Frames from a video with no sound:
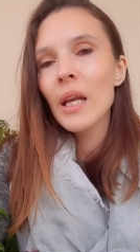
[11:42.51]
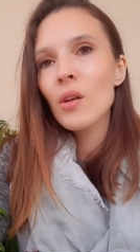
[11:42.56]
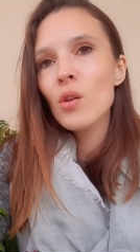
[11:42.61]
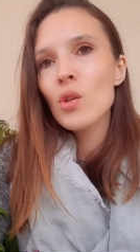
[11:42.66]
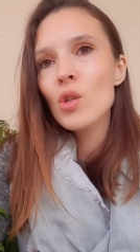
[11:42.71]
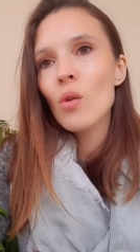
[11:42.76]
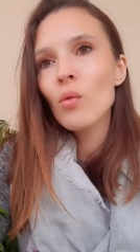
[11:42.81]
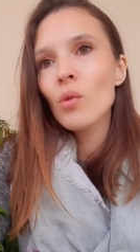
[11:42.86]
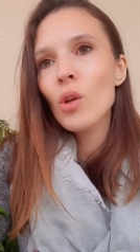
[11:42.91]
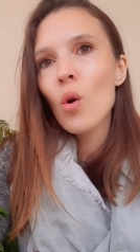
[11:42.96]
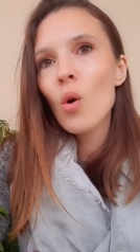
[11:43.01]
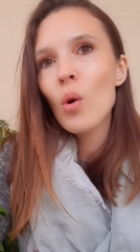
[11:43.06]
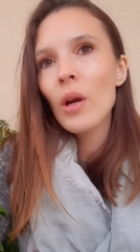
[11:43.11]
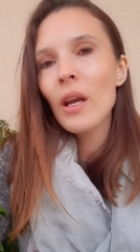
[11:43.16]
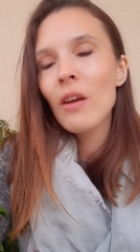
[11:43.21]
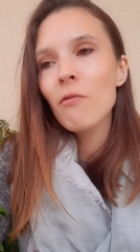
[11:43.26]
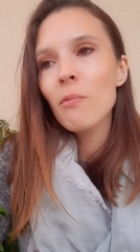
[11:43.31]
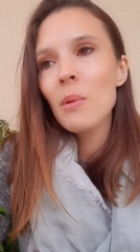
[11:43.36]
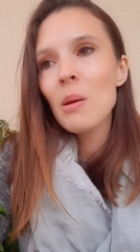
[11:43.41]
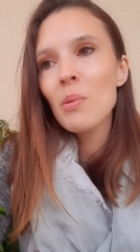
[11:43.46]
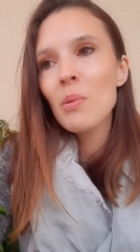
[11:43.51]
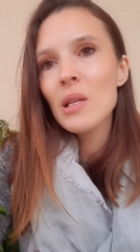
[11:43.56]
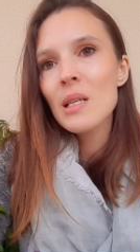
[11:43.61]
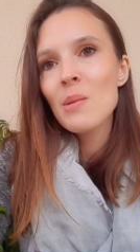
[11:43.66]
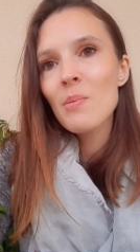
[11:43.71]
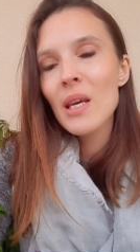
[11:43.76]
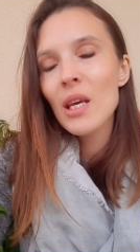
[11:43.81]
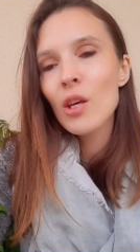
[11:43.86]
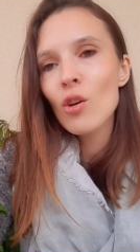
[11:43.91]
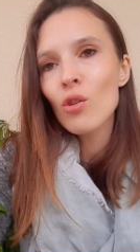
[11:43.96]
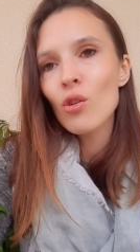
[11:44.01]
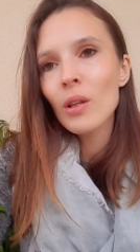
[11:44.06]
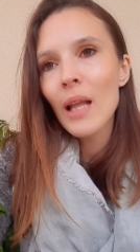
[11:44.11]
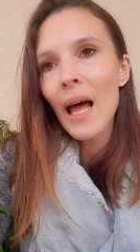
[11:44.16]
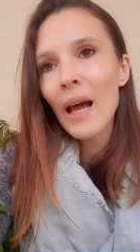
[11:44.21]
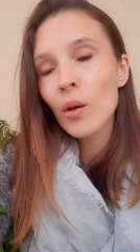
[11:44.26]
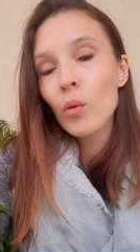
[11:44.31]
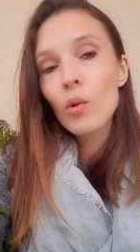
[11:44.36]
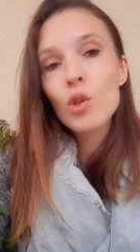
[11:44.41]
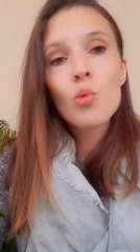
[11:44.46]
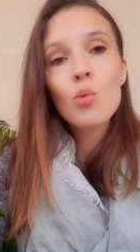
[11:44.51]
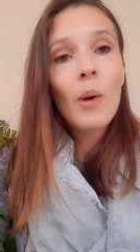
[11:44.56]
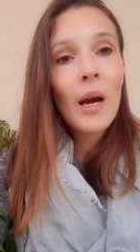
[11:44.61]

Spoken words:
you don't know if people speak your language.